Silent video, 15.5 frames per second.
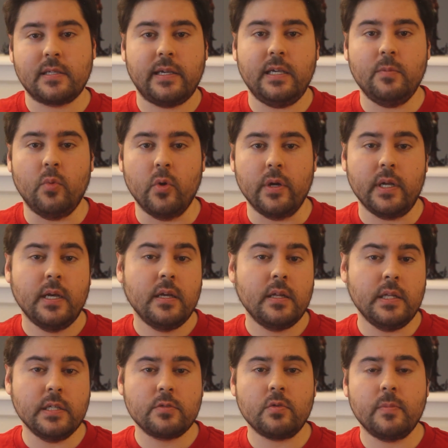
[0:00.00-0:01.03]
keyboard.
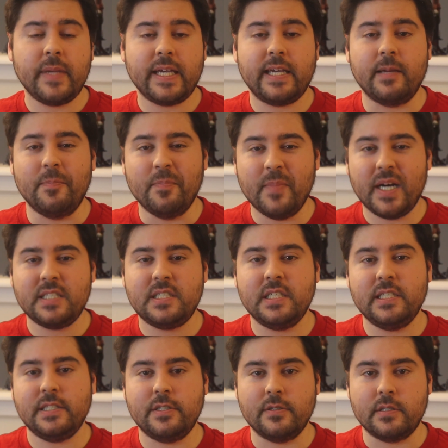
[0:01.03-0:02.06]
This will make it much
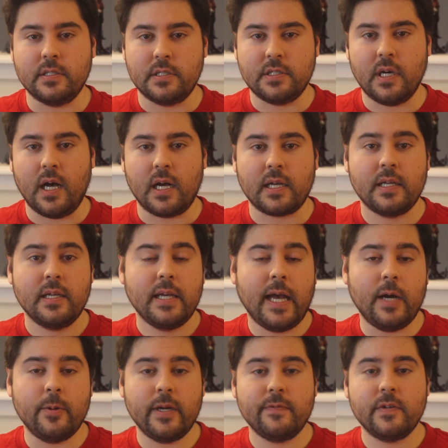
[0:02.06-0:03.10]
easier to talk.
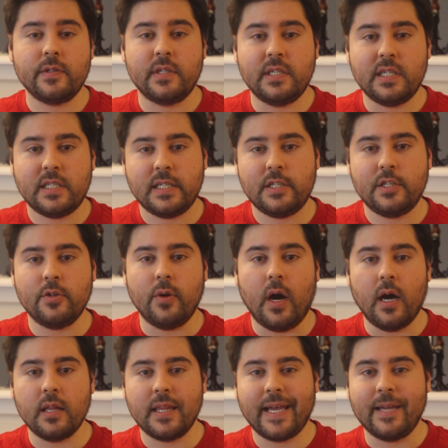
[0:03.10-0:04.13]
However, the Nintendo
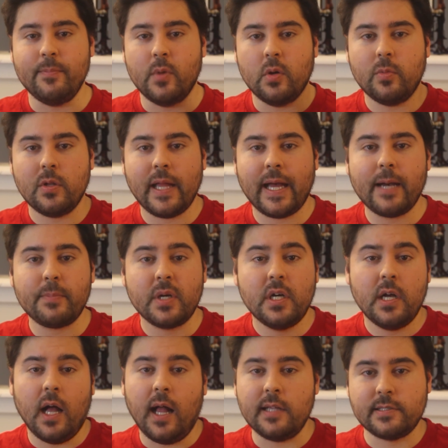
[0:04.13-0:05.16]
Online mobile app
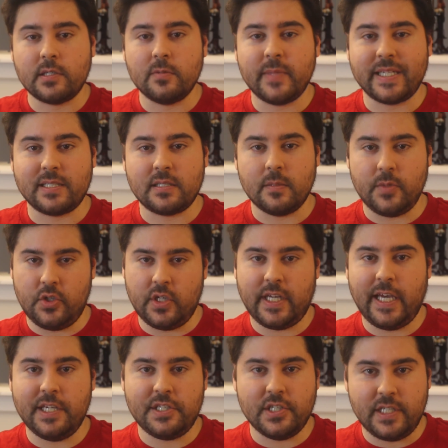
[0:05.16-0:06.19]
also makes
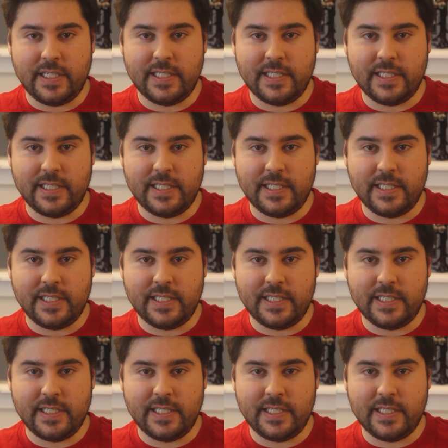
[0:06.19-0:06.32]
communication